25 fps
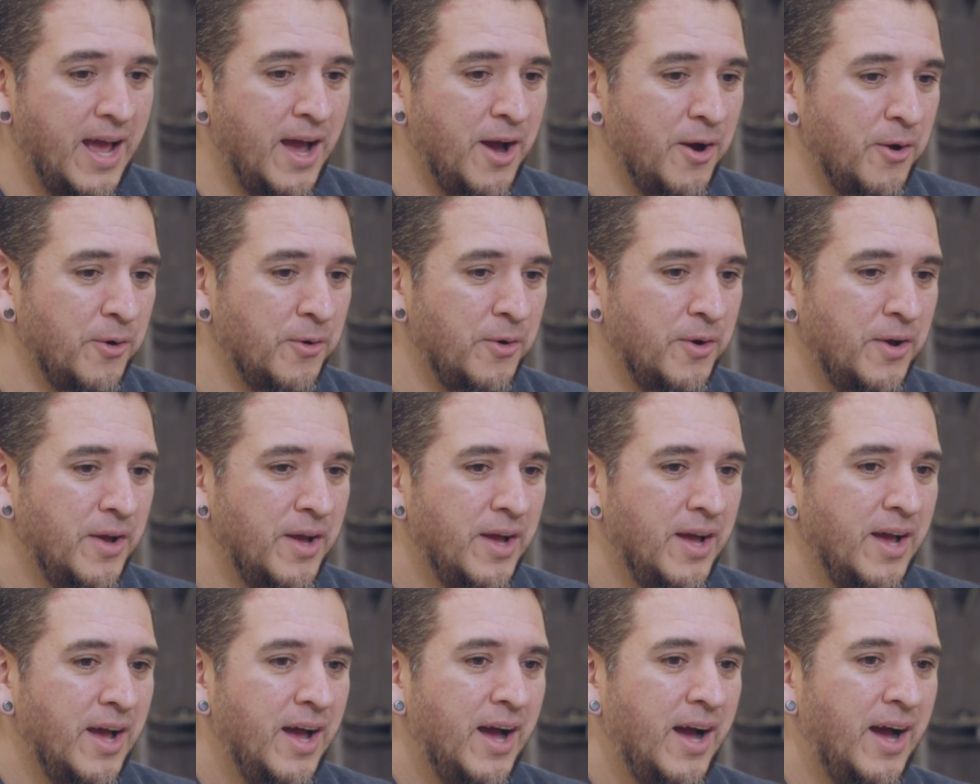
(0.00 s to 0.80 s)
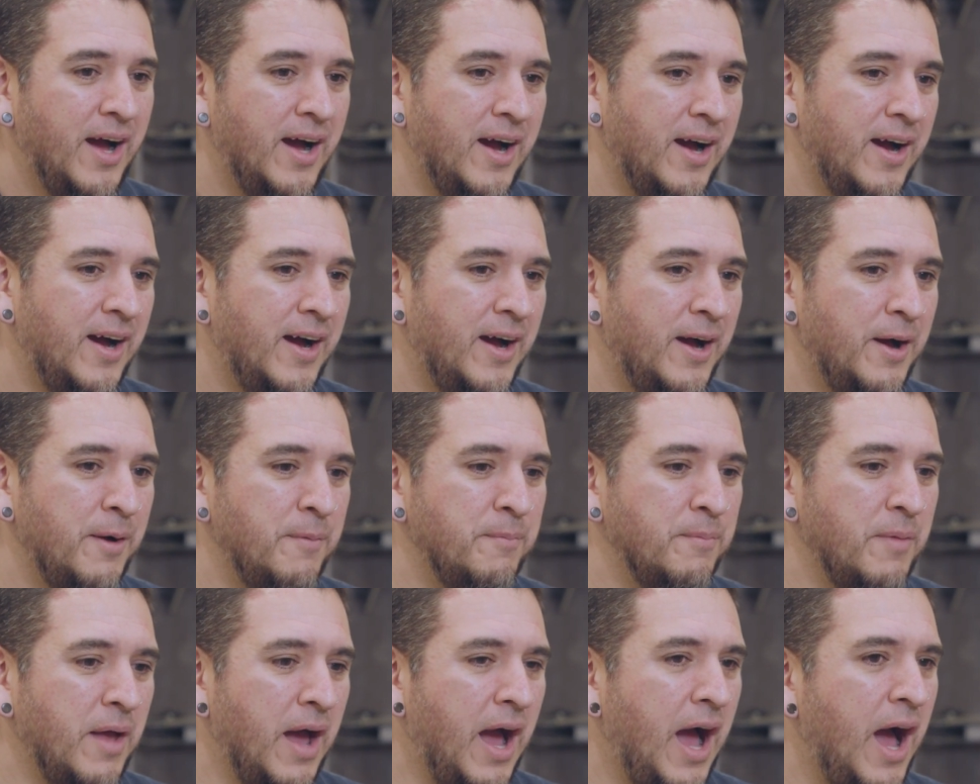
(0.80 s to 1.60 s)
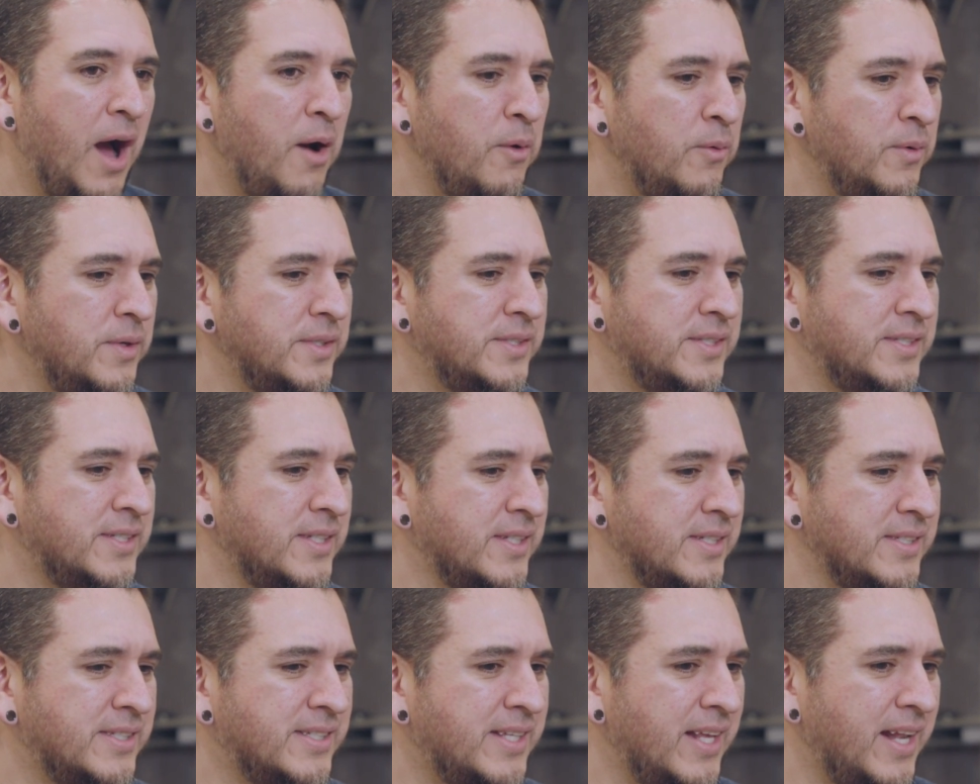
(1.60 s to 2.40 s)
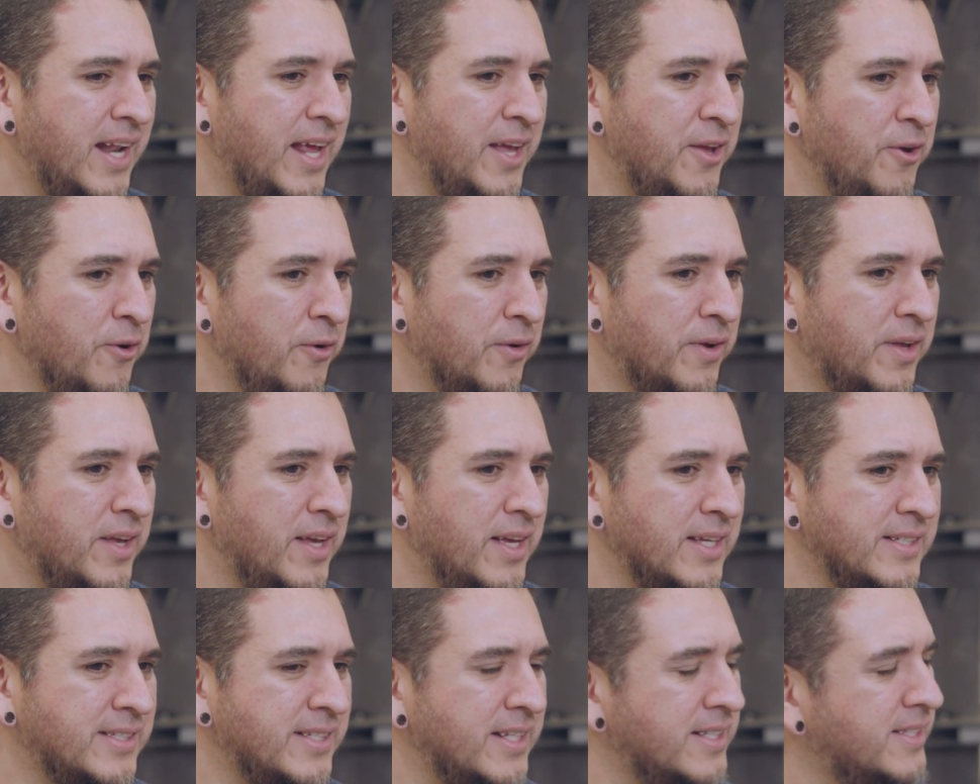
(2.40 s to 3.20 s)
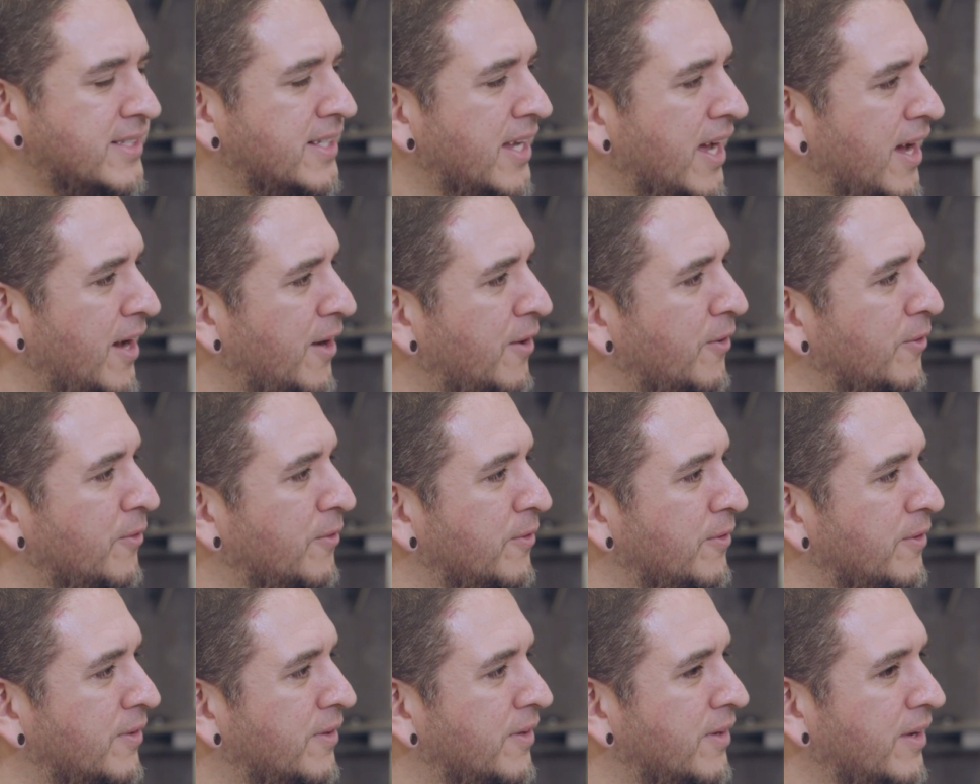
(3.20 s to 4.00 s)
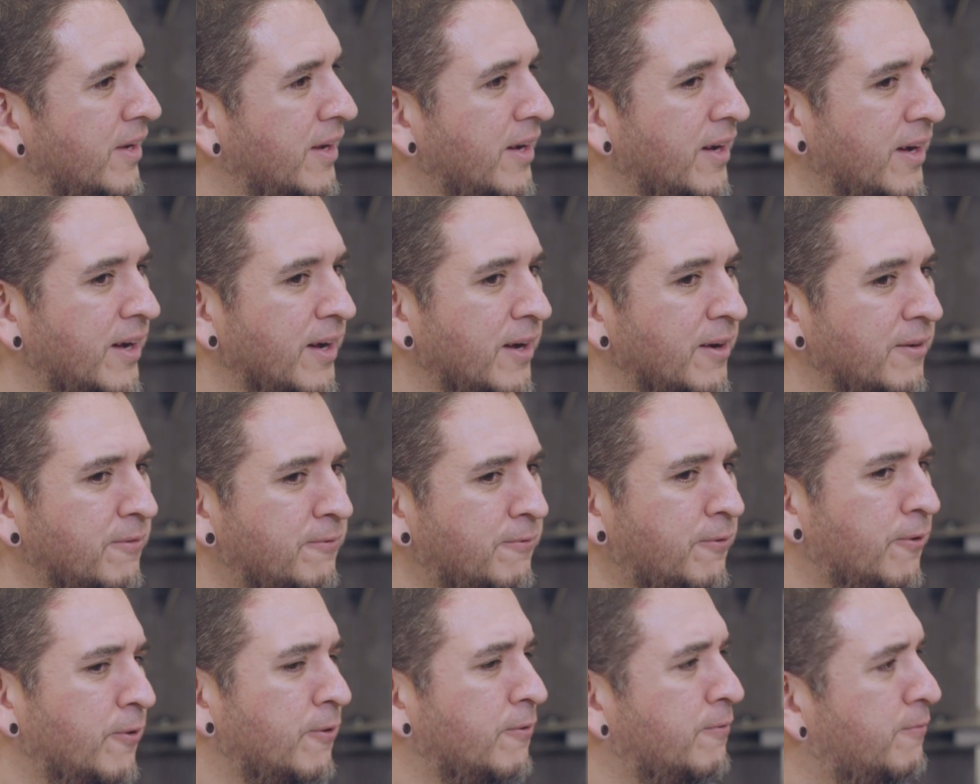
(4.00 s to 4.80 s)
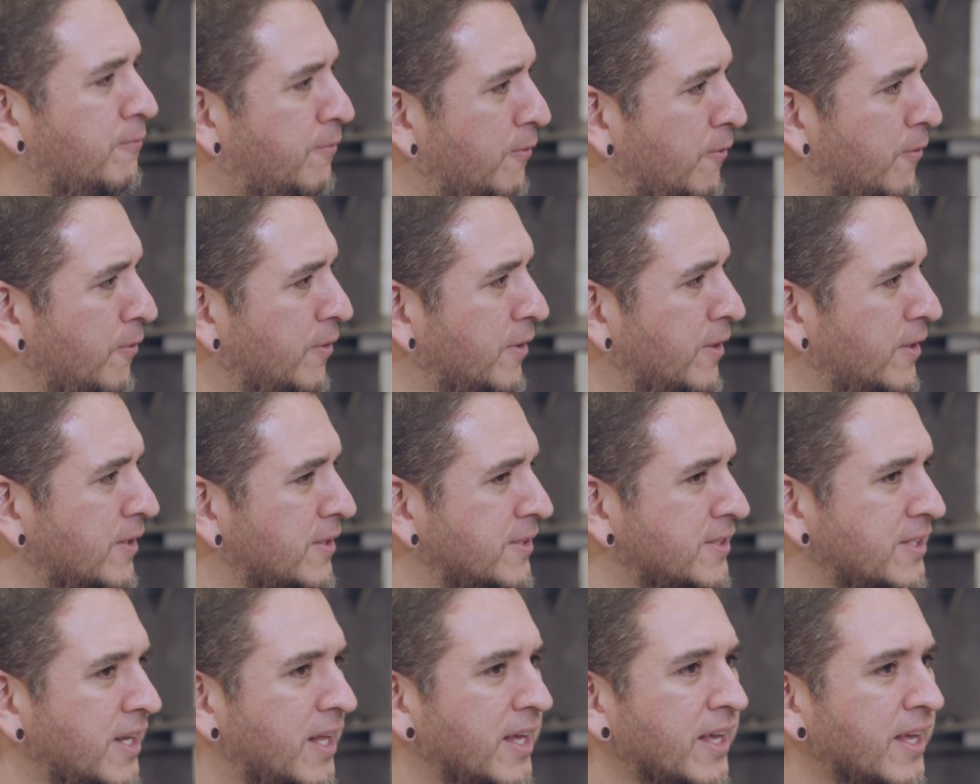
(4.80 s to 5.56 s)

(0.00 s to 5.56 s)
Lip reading: Now, How is Senayoki as a town for foreigners?